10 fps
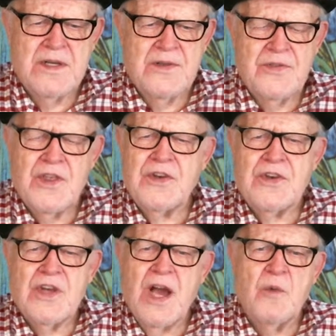that
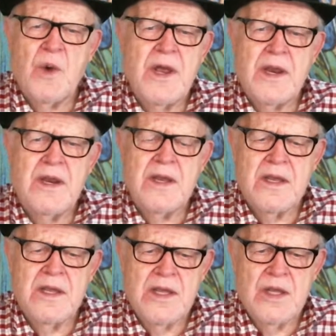Yahweh
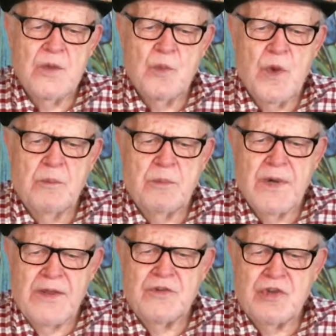will
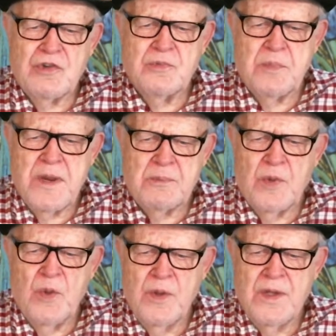bless his
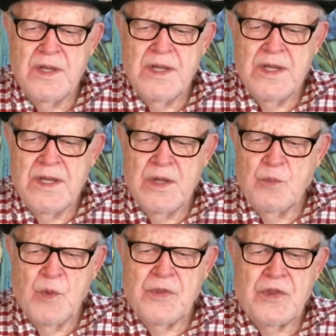people
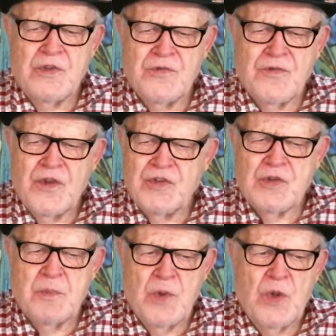with his
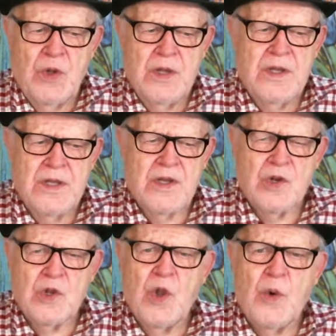visible,
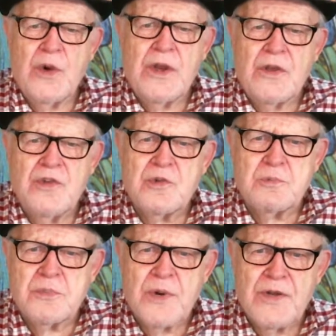glorious
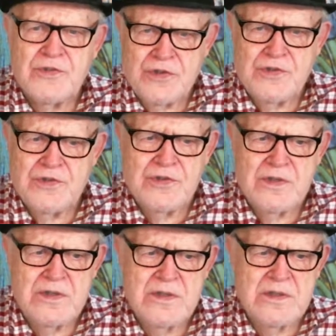presence
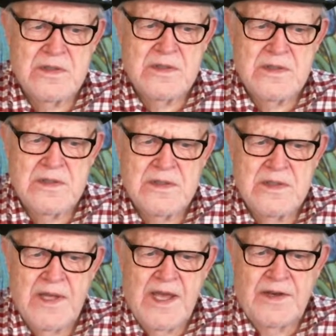
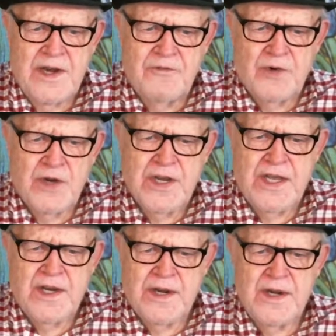and never
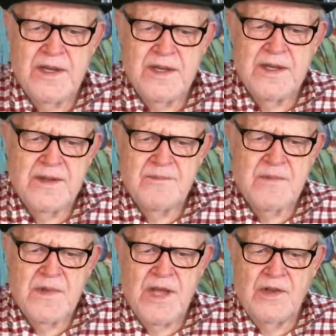again
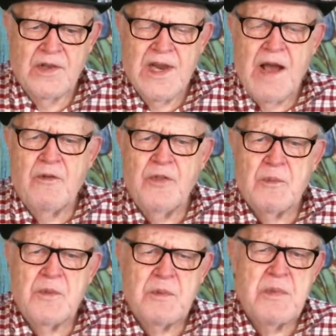allow
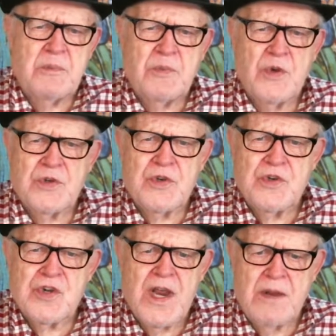them to be put to
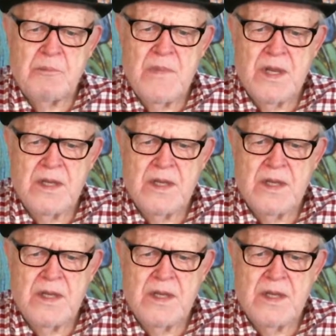shame.